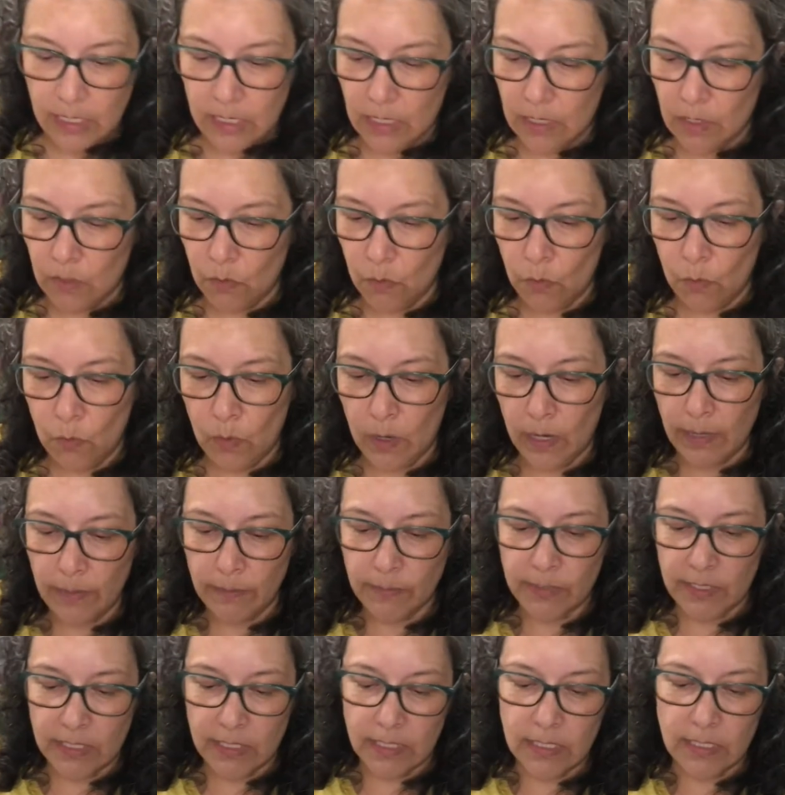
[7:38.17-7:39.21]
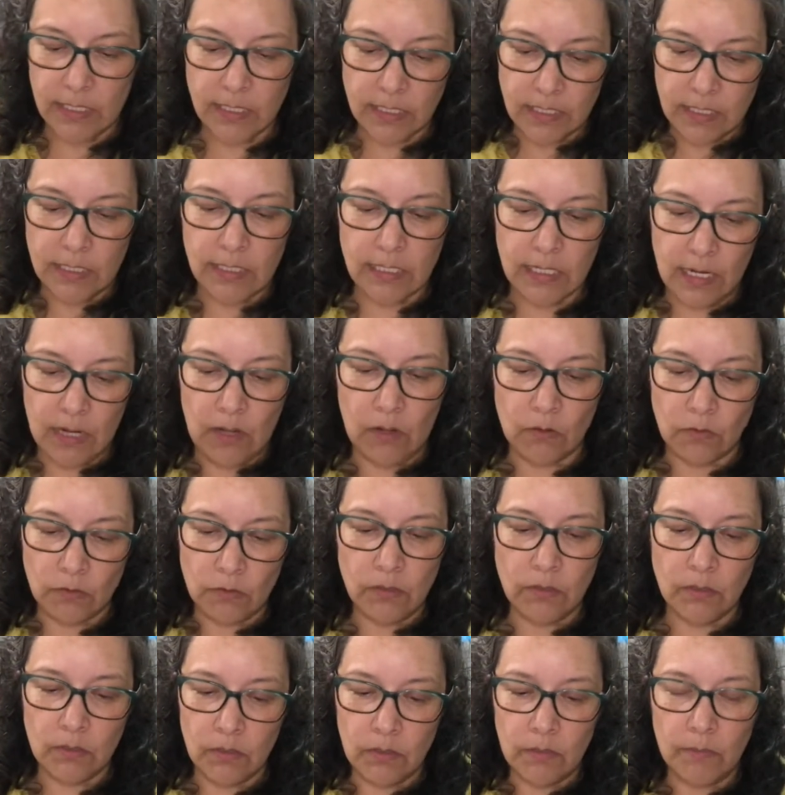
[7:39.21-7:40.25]
and wipe this down,
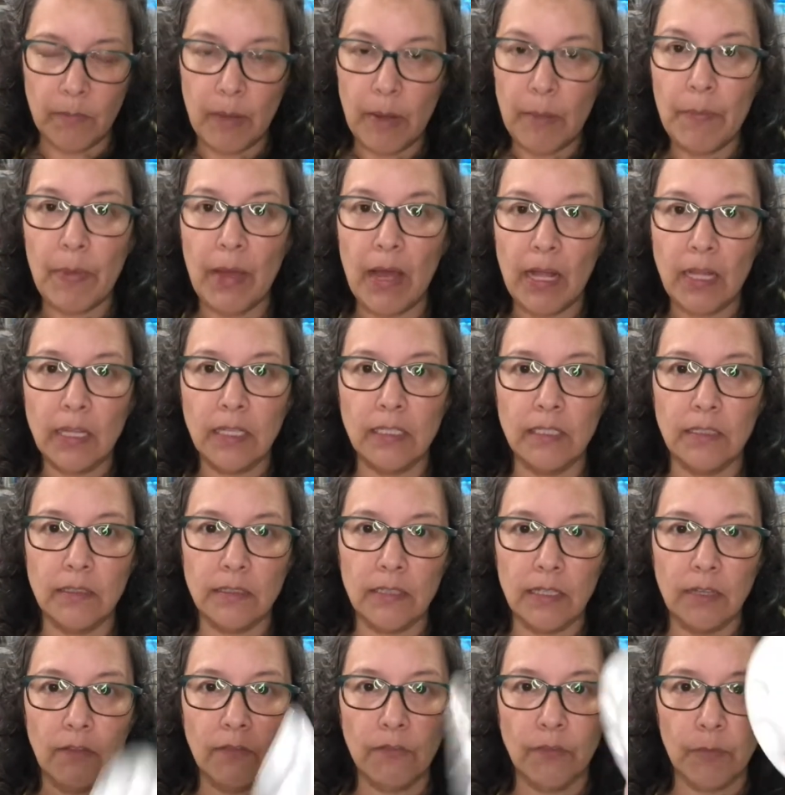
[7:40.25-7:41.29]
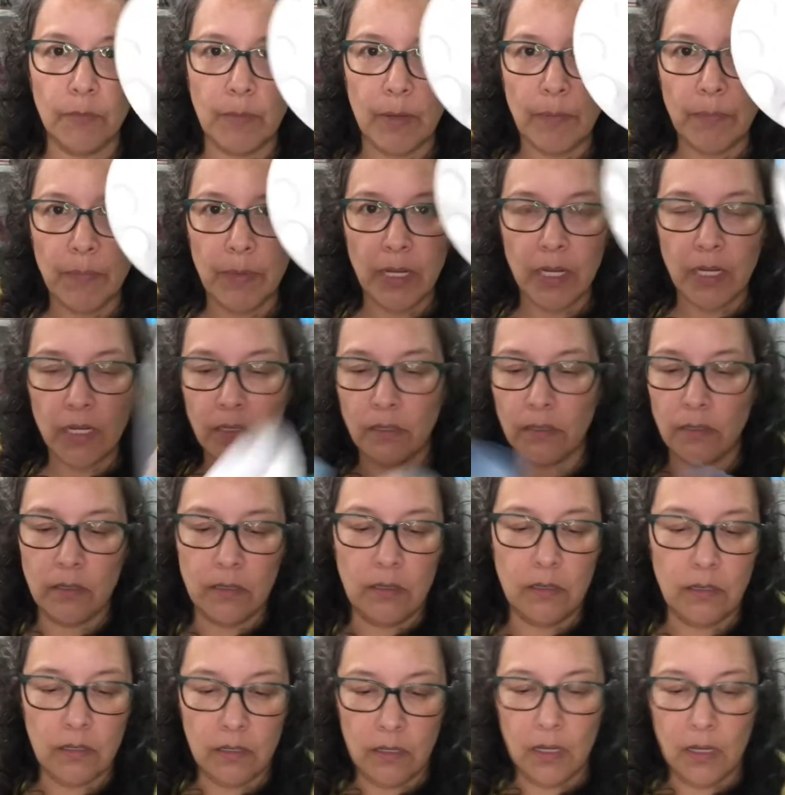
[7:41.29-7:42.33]
my palette down for my paint.
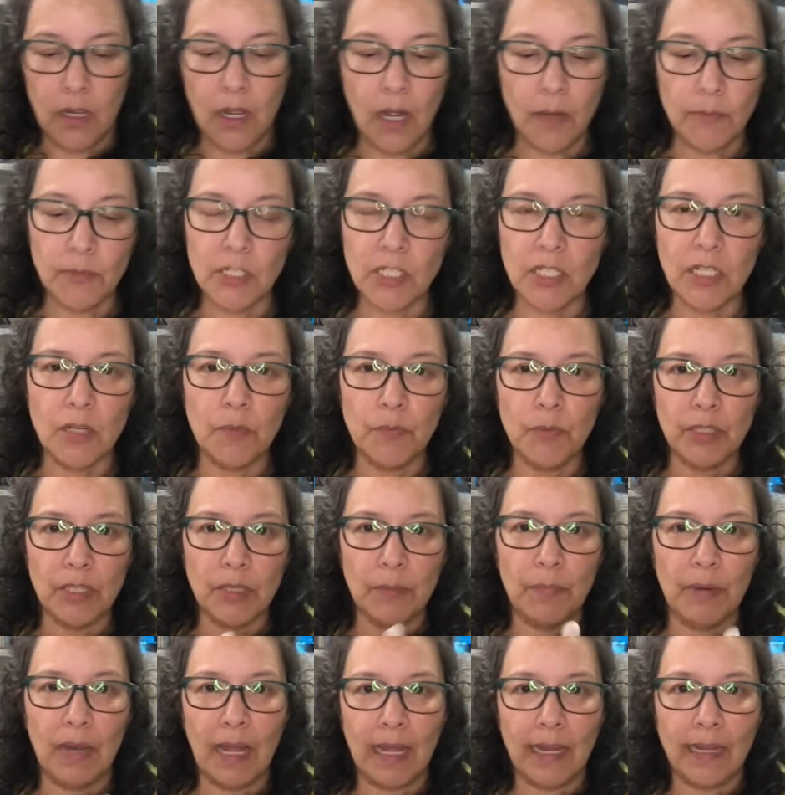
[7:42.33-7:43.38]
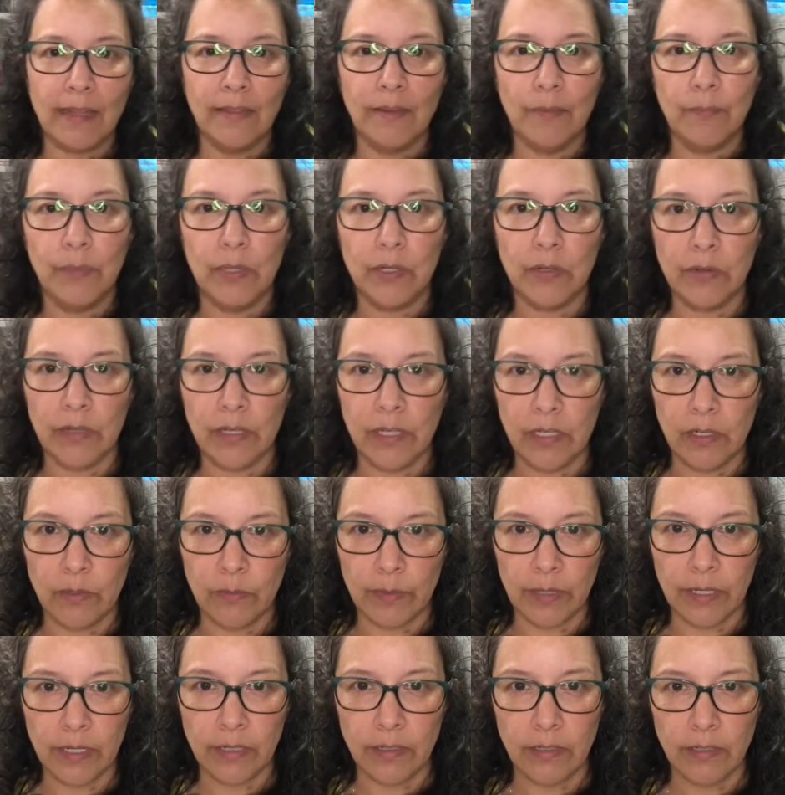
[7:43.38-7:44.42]
I'm just gonna put the black in the middle
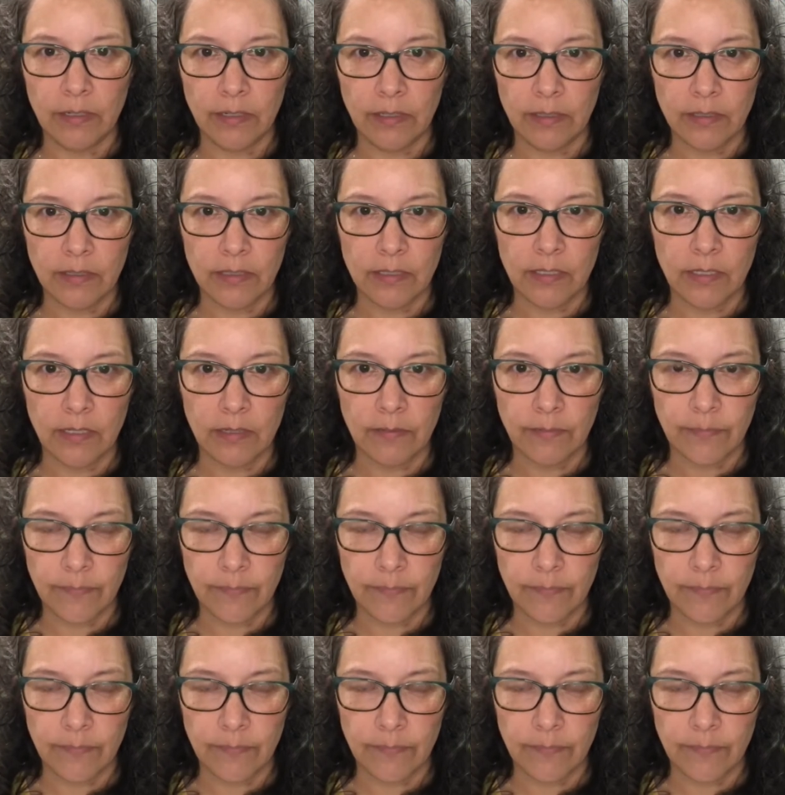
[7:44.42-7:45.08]
anyway. See?